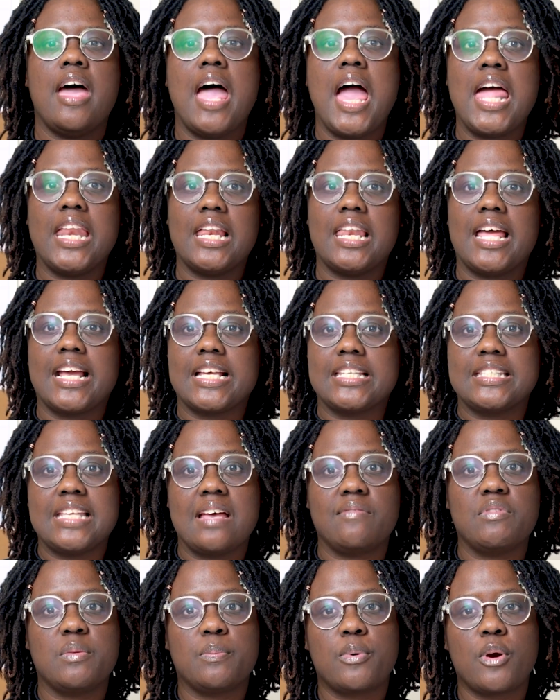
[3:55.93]
Edit Like a
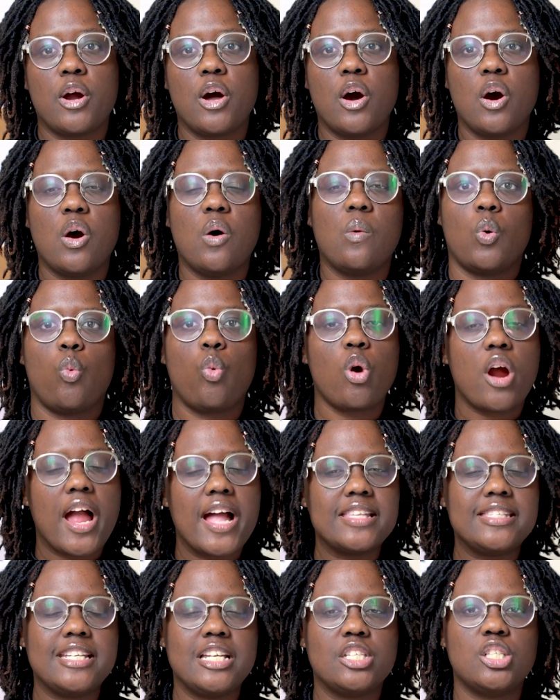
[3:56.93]
Savvy Pro, where I
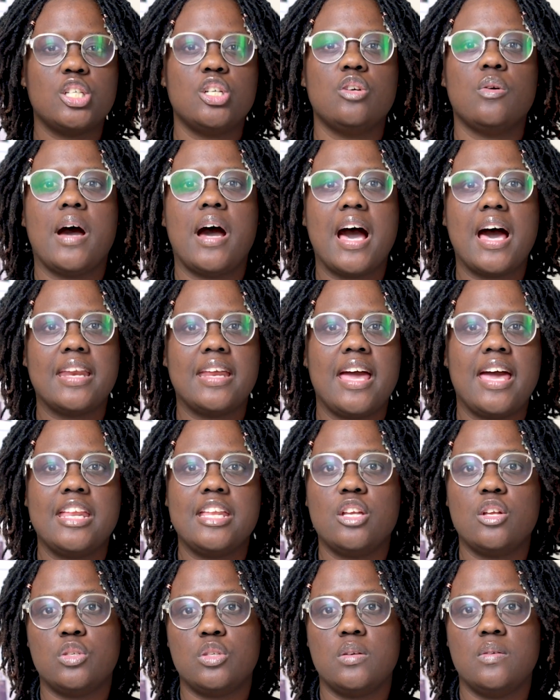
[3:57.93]
teach you how to edit
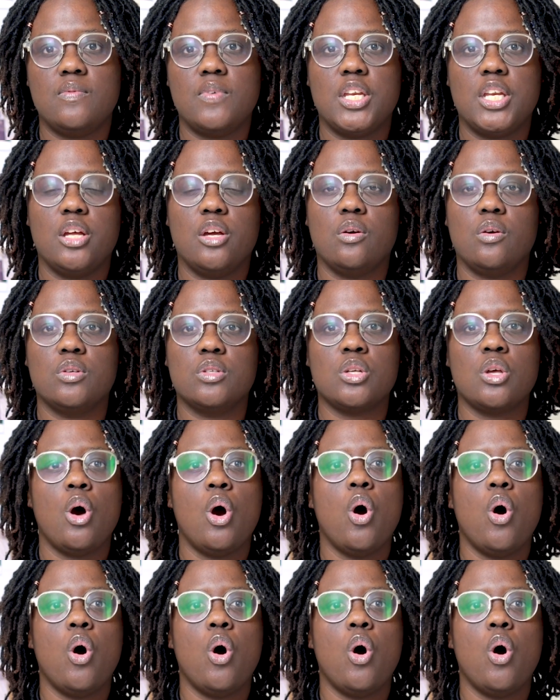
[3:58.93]
YouTube videos